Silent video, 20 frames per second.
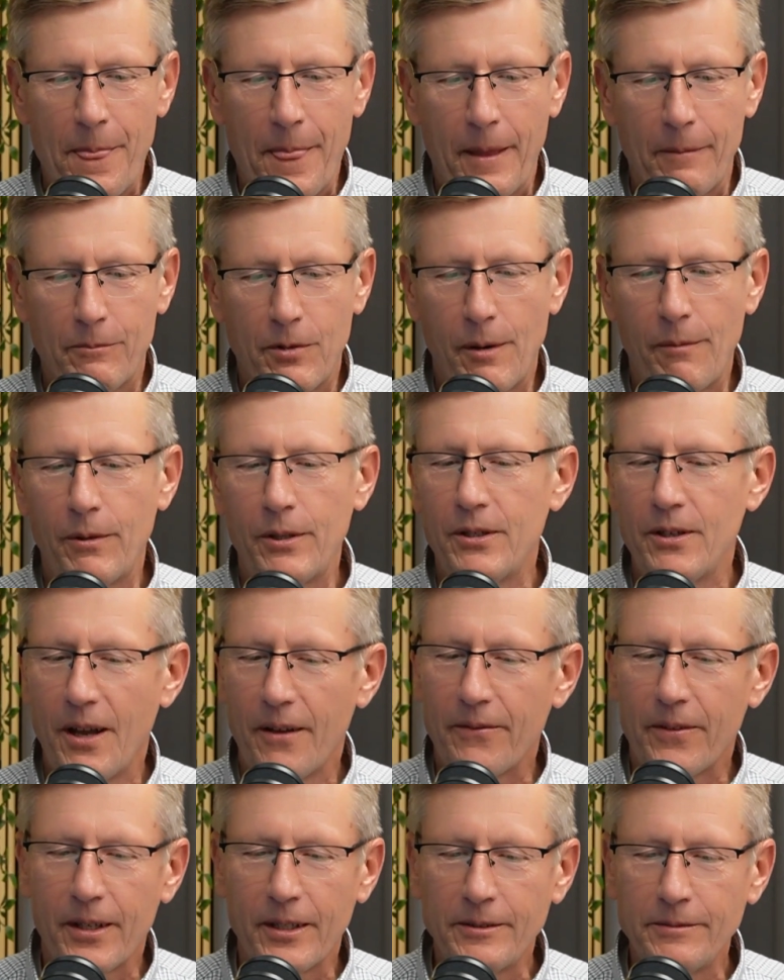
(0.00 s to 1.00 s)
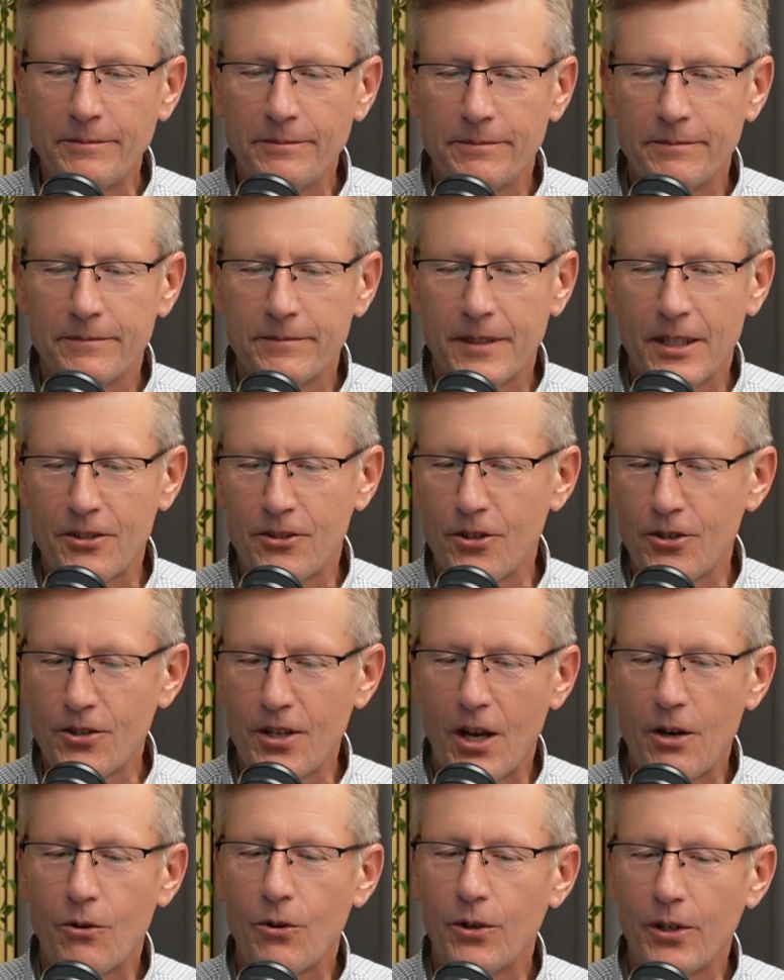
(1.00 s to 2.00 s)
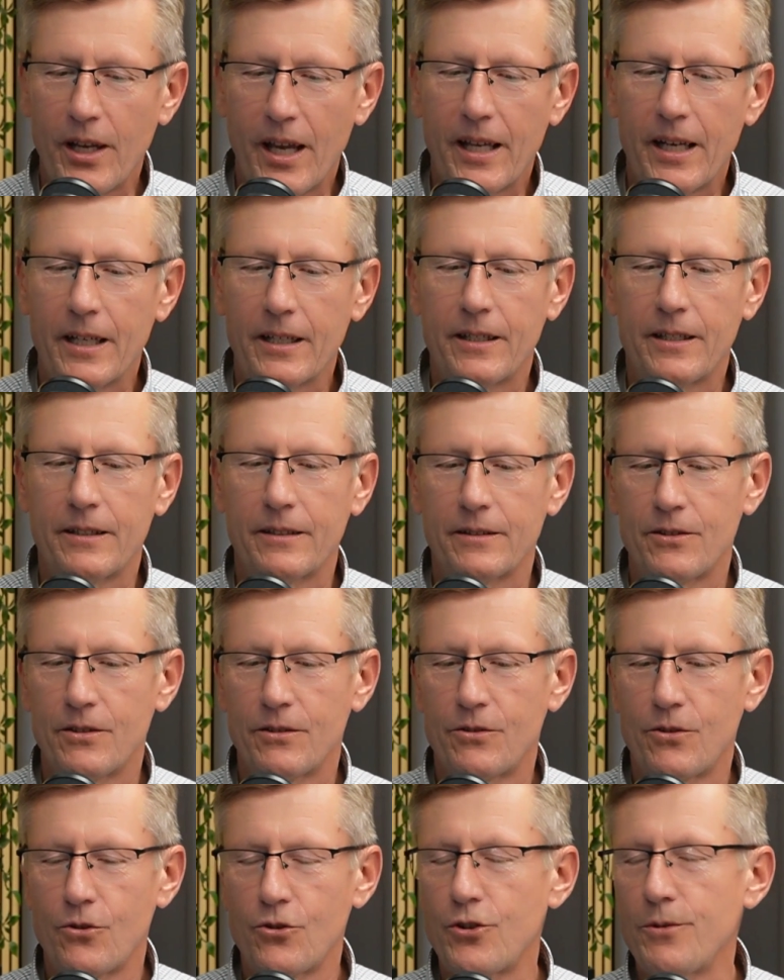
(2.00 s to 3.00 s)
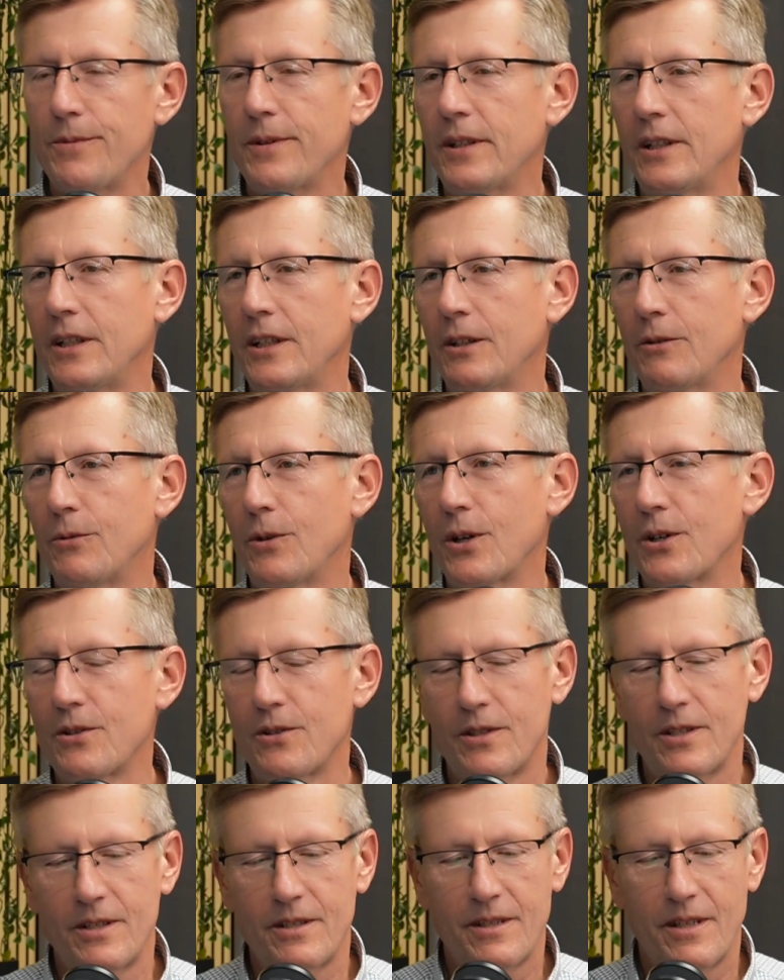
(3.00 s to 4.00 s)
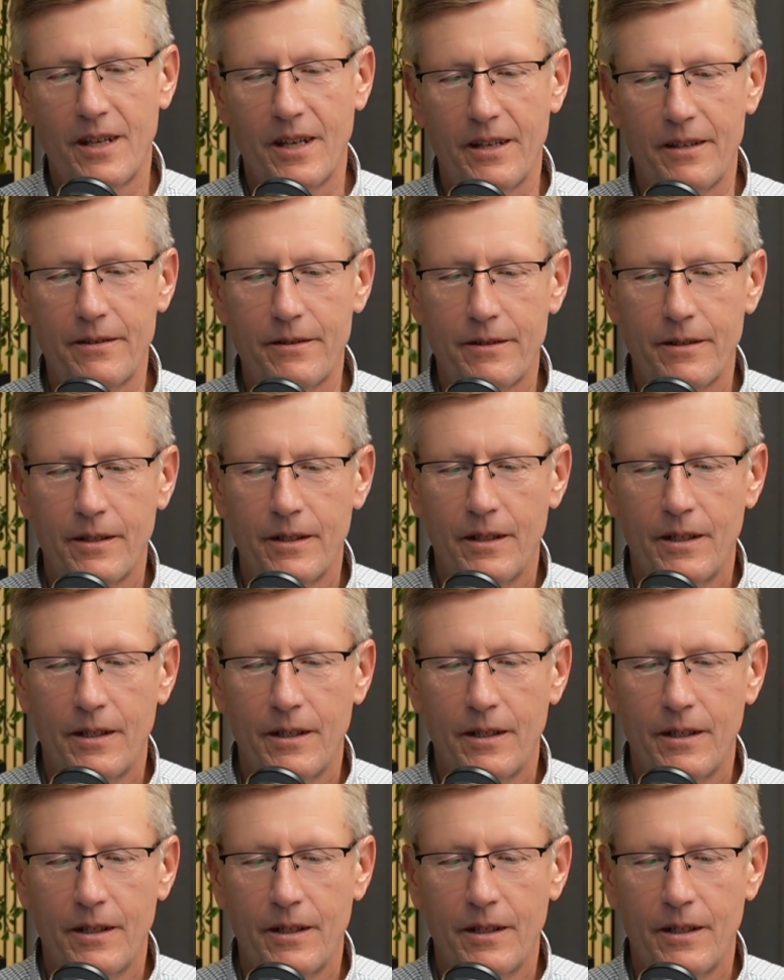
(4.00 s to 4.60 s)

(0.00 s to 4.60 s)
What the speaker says: Probably nothing. That's just how organic social media works these days.